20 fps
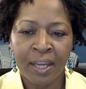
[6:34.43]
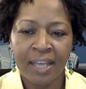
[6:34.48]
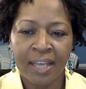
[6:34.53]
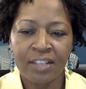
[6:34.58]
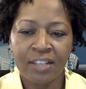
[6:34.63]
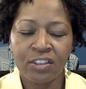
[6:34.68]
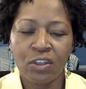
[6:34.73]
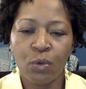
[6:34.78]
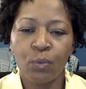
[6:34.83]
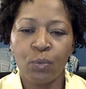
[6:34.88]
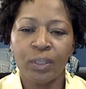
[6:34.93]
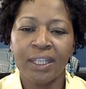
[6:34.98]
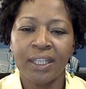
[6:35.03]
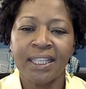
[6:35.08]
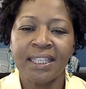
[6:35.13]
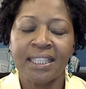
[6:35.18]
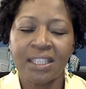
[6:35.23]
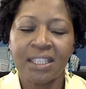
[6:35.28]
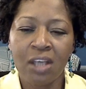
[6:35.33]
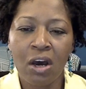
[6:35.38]
And so when
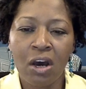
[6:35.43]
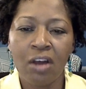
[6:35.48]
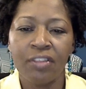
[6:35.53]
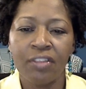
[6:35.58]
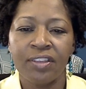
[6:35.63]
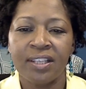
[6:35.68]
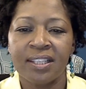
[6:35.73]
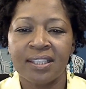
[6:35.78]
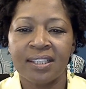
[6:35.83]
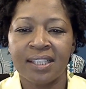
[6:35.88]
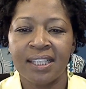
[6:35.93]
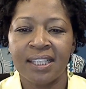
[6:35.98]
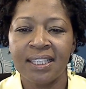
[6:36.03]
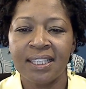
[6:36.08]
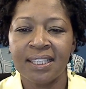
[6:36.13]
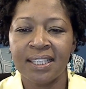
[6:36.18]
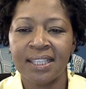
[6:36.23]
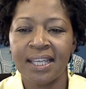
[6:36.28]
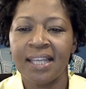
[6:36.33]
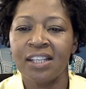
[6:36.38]
he saw this, he
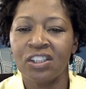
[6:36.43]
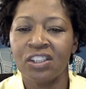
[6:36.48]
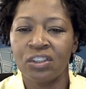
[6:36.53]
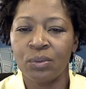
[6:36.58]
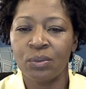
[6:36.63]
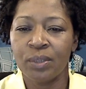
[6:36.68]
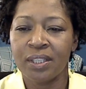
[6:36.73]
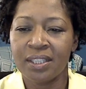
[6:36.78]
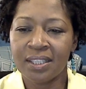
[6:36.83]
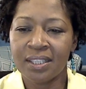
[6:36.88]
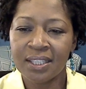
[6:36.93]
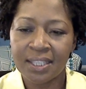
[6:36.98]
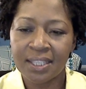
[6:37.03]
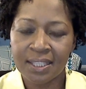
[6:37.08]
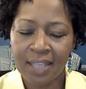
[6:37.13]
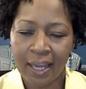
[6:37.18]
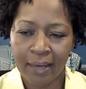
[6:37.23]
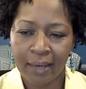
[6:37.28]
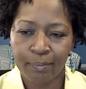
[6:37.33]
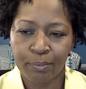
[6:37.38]
said to his
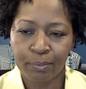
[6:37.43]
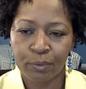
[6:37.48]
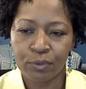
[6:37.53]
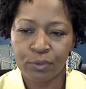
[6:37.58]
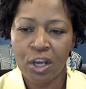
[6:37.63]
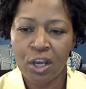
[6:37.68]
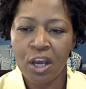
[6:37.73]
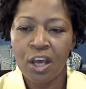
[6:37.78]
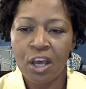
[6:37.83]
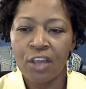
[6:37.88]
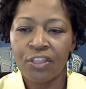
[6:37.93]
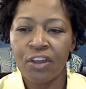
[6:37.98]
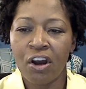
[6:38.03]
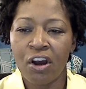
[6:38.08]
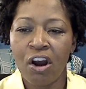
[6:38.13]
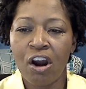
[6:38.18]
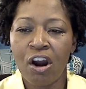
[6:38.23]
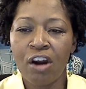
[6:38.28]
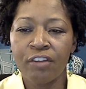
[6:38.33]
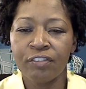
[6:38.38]
disciples, "The
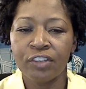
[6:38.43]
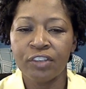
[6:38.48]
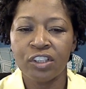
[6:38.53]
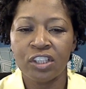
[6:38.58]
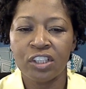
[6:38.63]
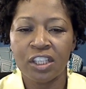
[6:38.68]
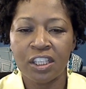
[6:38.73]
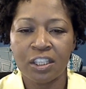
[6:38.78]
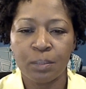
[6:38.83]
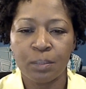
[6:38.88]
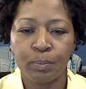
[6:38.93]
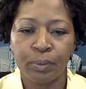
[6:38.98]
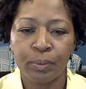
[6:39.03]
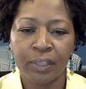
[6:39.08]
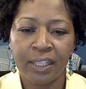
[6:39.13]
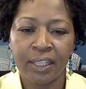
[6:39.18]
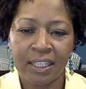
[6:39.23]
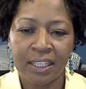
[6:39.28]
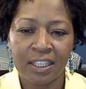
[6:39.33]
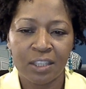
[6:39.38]
harvest is
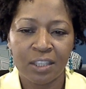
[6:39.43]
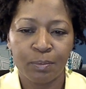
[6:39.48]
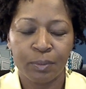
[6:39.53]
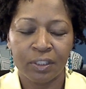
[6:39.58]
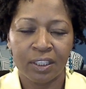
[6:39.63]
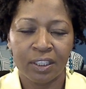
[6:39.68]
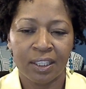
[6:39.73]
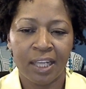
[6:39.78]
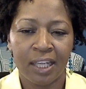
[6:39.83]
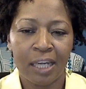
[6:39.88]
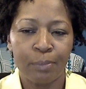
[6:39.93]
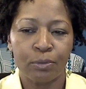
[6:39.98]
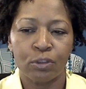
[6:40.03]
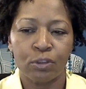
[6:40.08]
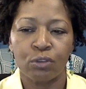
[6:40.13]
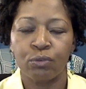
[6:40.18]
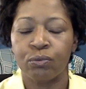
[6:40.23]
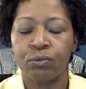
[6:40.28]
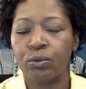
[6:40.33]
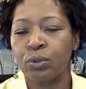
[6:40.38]
plenteous, but the
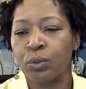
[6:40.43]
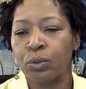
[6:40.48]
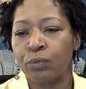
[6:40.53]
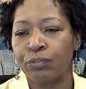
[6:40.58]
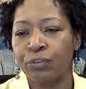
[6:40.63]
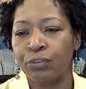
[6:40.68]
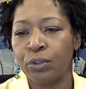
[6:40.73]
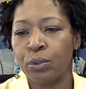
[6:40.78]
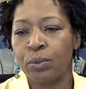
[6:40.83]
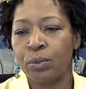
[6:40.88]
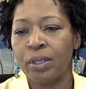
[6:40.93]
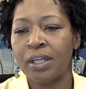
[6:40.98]
laborers few."